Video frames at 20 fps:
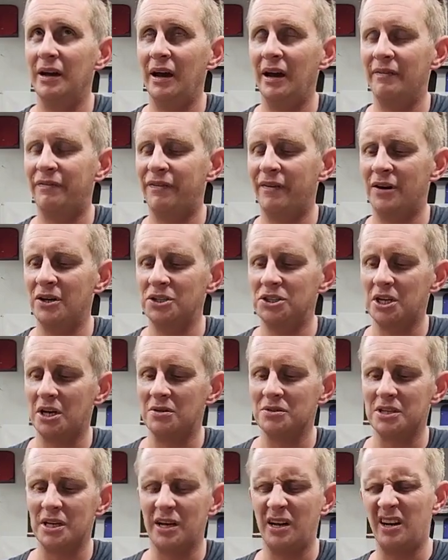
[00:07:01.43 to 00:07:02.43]
at first I
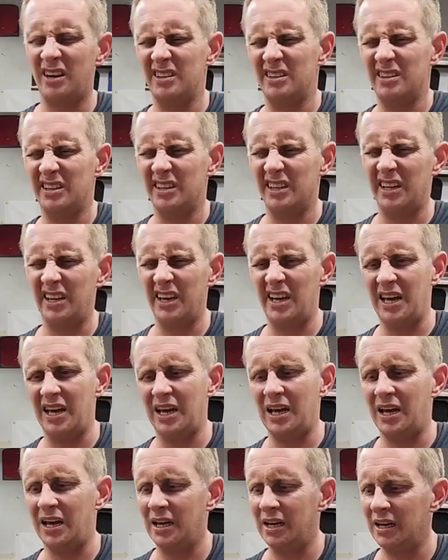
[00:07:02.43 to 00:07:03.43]
was like,
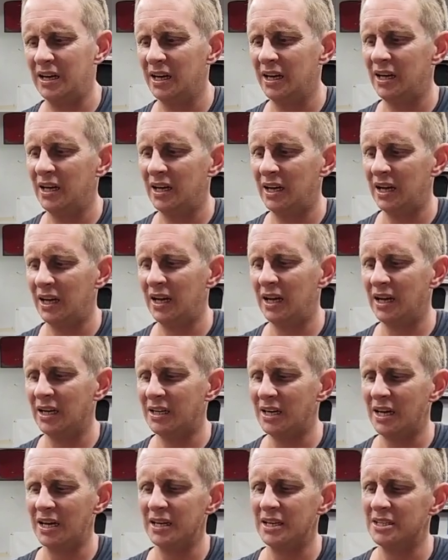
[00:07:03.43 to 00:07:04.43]

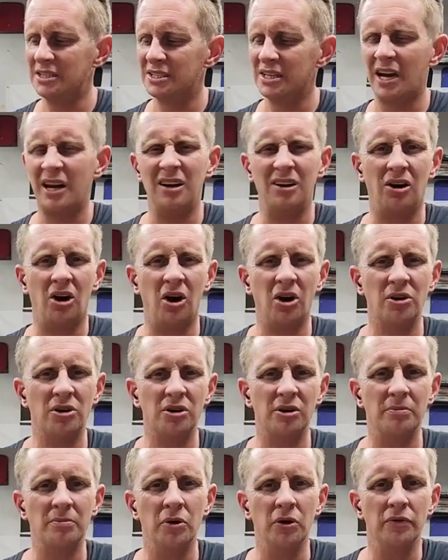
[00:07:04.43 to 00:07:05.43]
it's kind of harder
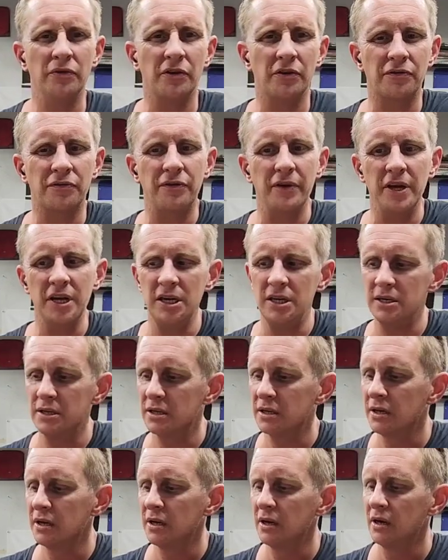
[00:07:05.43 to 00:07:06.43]
to move your feet.
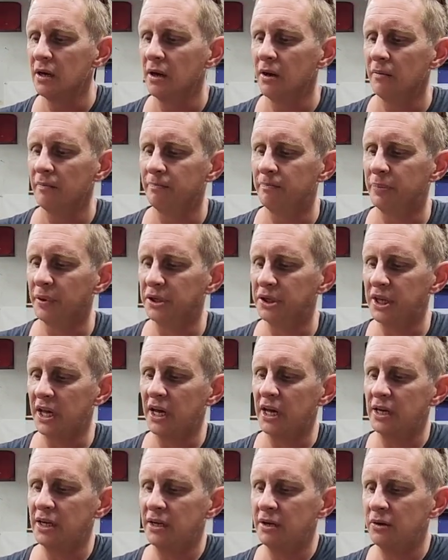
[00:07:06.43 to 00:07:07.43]
But
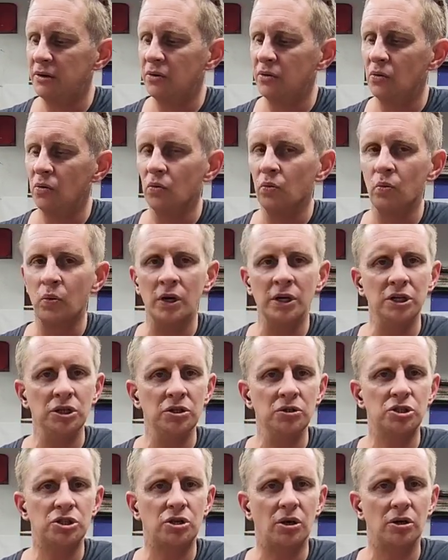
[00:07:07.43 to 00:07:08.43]
then when
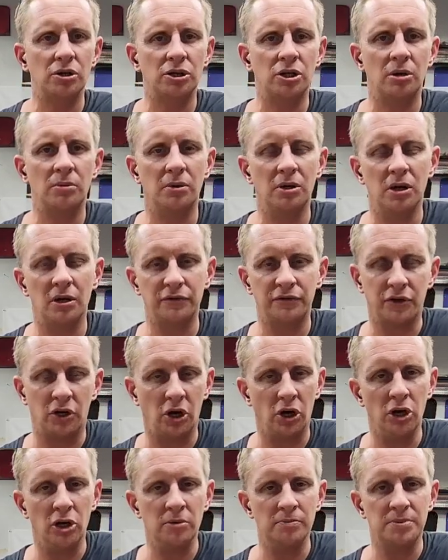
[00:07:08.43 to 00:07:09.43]
you start coming off
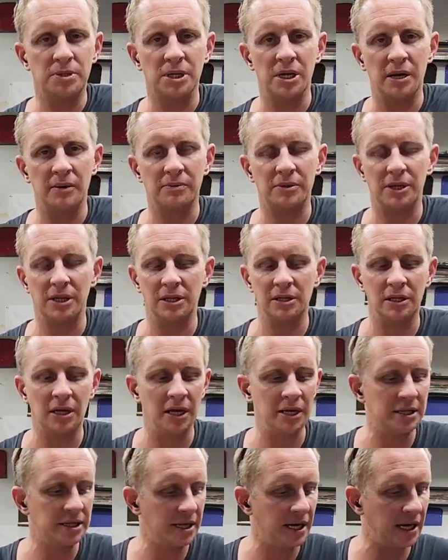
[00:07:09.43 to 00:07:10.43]
curbs and everything
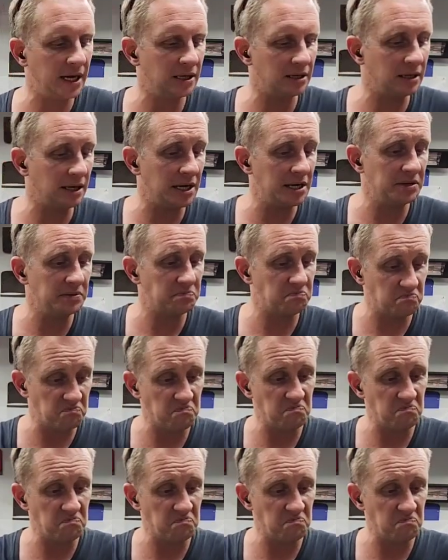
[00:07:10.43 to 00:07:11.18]
like that, like,